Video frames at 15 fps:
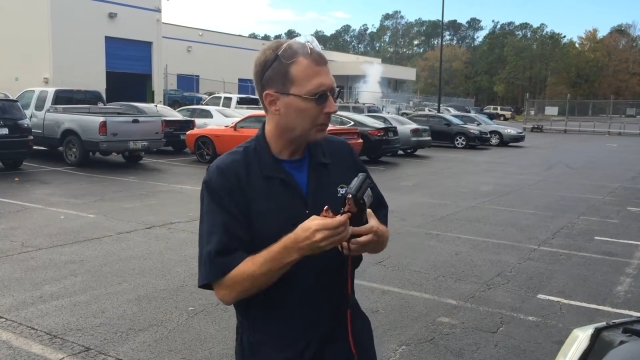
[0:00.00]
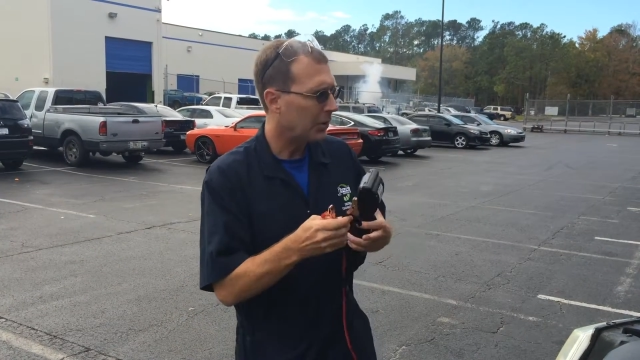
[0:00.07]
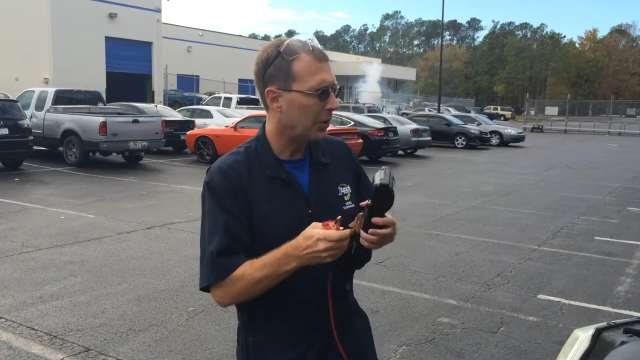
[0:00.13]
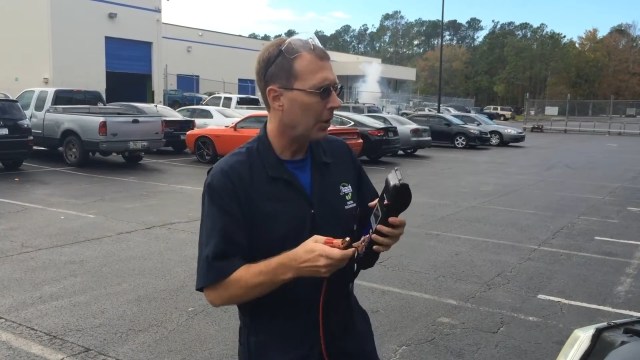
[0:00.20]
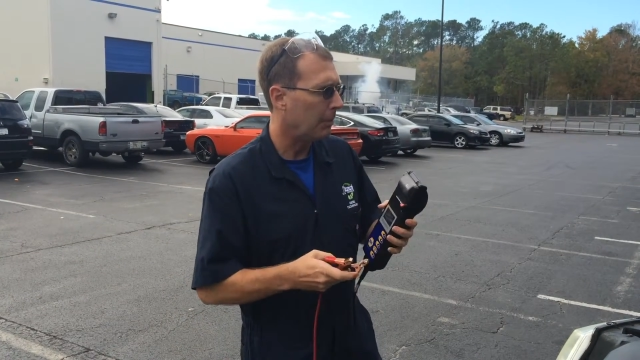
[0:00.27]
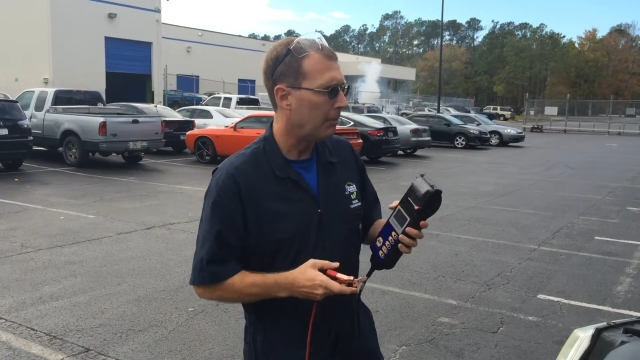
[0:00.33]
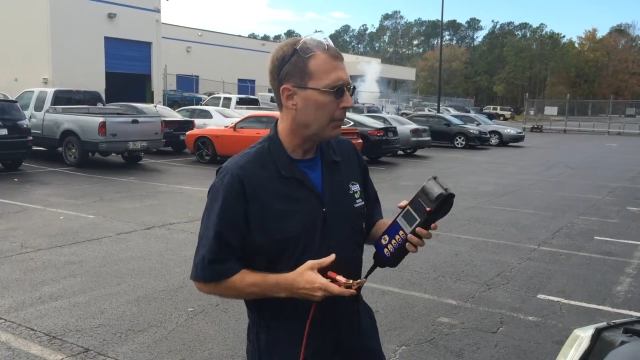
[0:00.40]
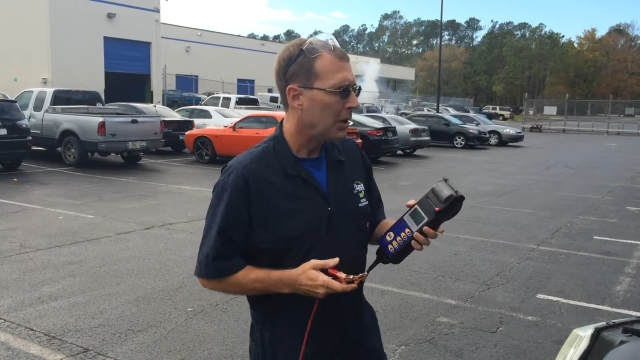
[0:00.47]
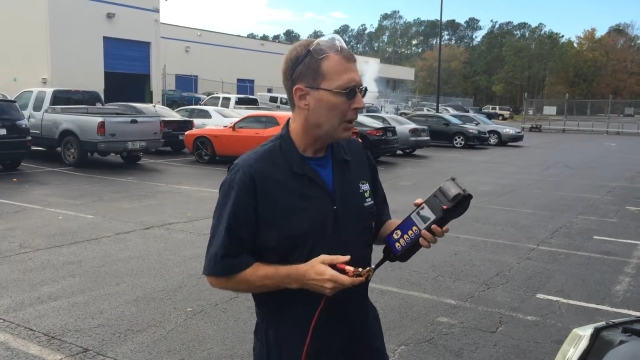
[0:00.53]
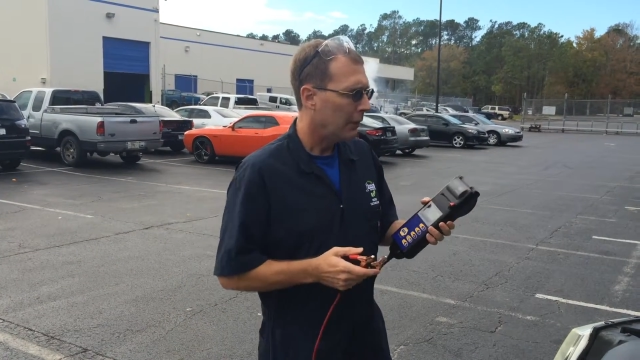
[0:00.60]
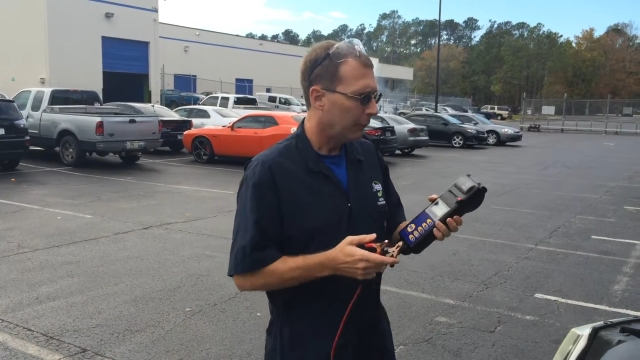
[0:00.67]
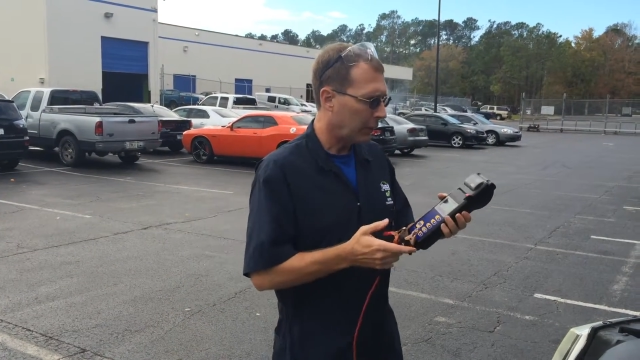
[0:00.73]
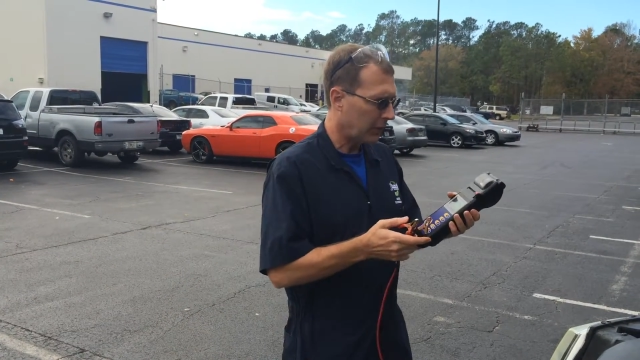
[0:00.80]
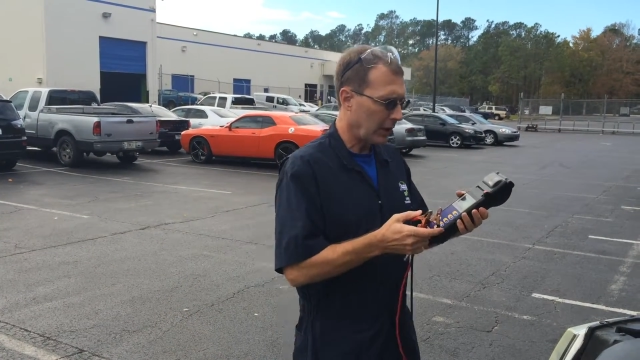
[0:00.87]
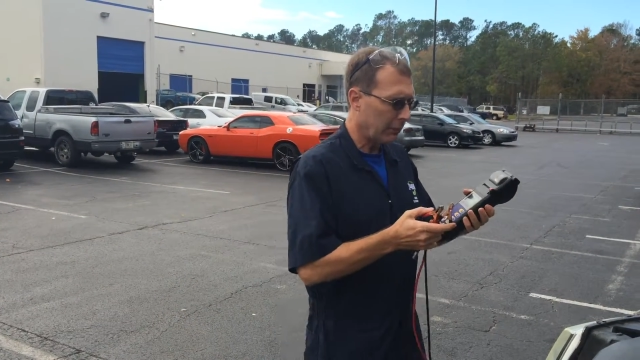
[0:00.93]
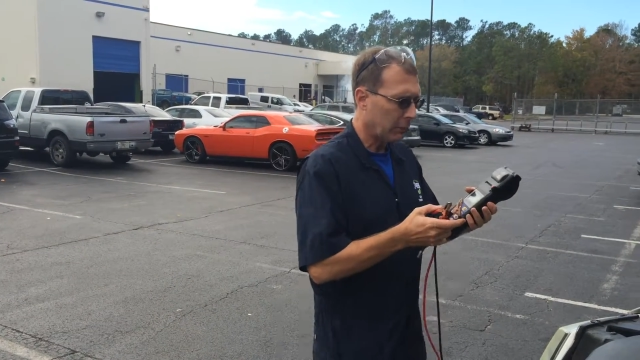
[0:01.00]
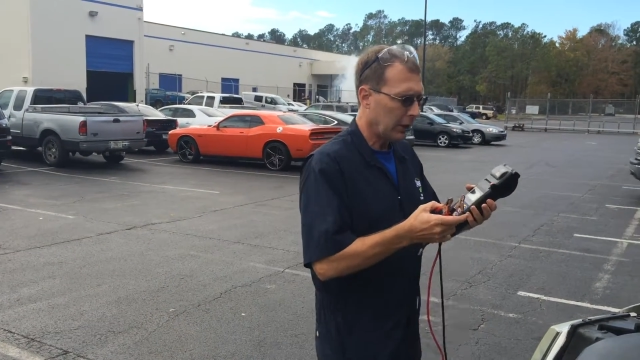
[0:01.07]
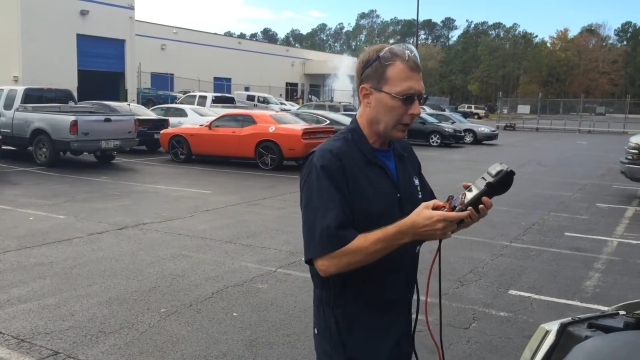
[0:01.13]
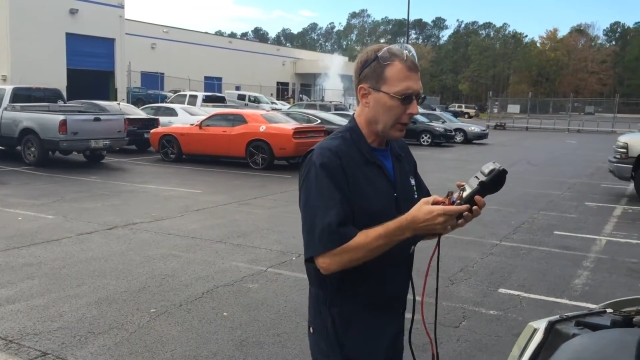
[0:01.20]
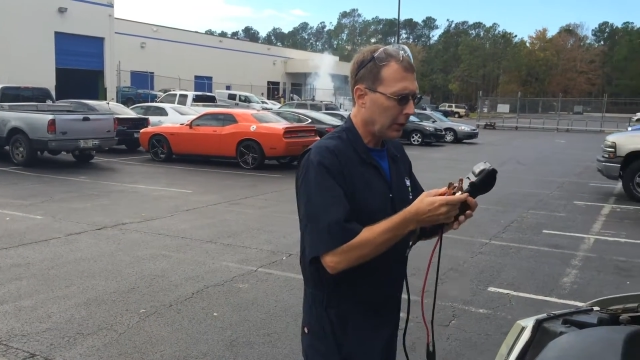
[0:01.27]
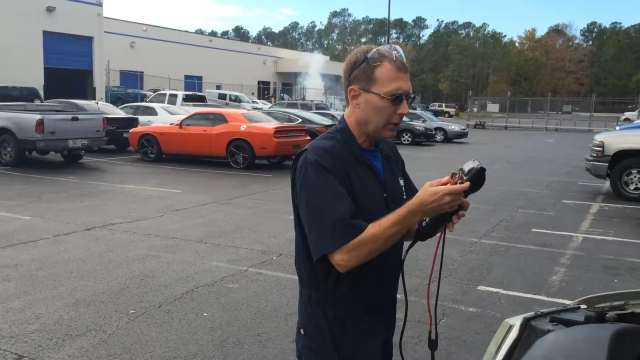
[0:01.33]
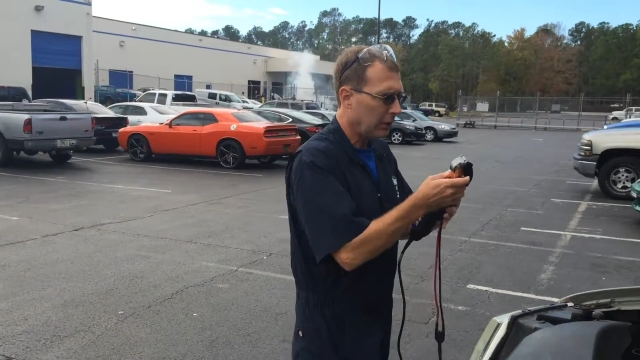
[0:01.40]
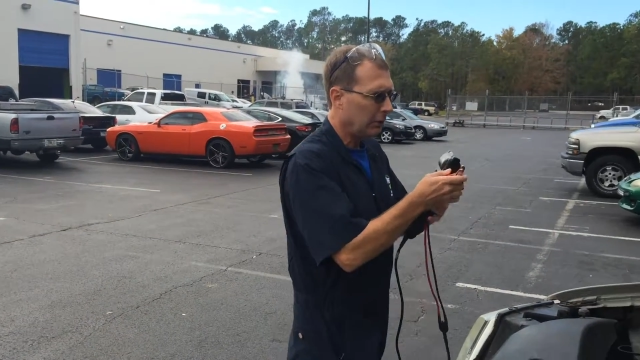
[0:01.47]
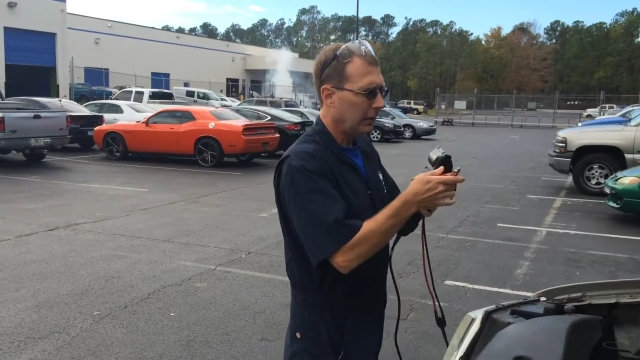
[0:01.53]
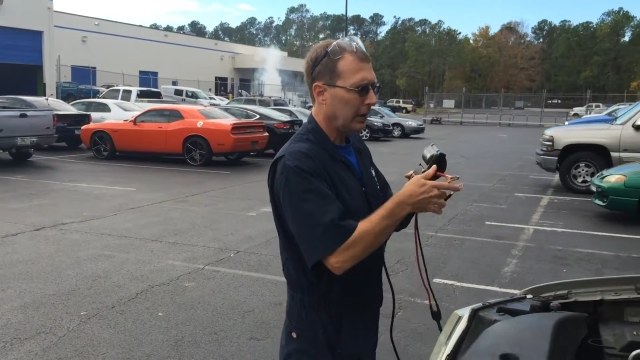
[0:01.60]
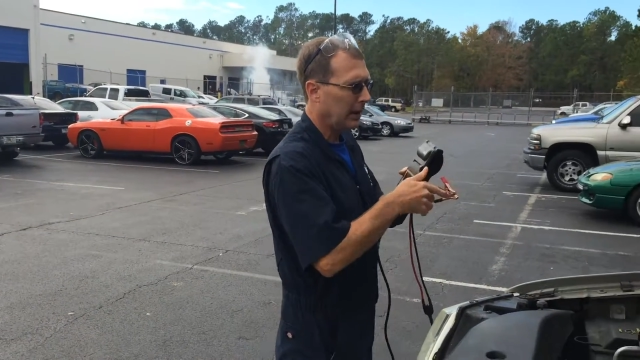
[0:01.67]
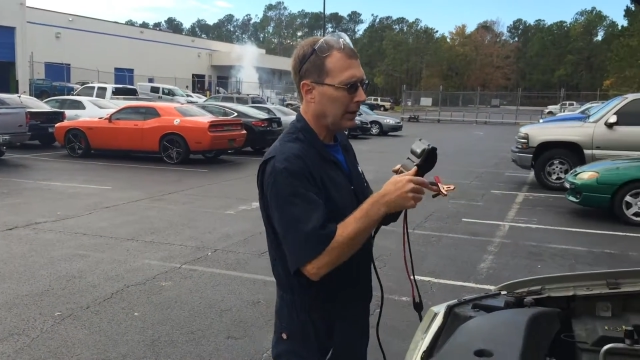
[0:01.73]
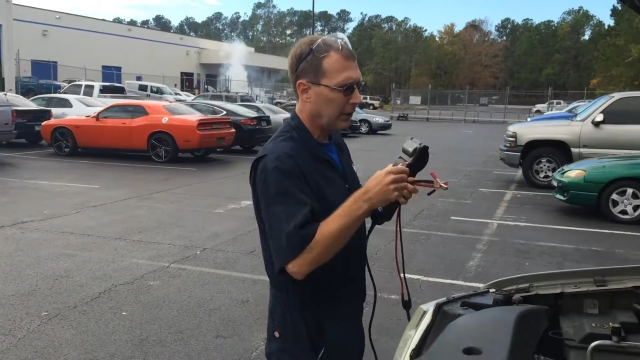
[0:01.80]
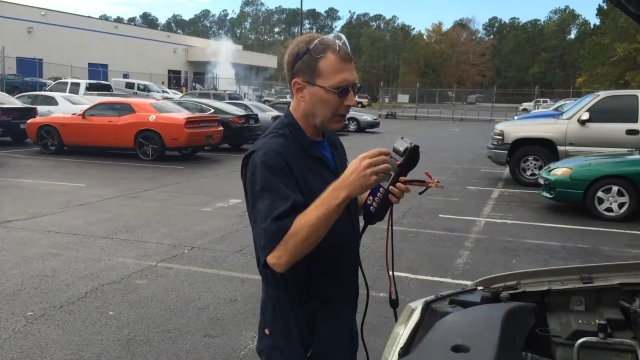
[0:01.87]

so first thing we're going to do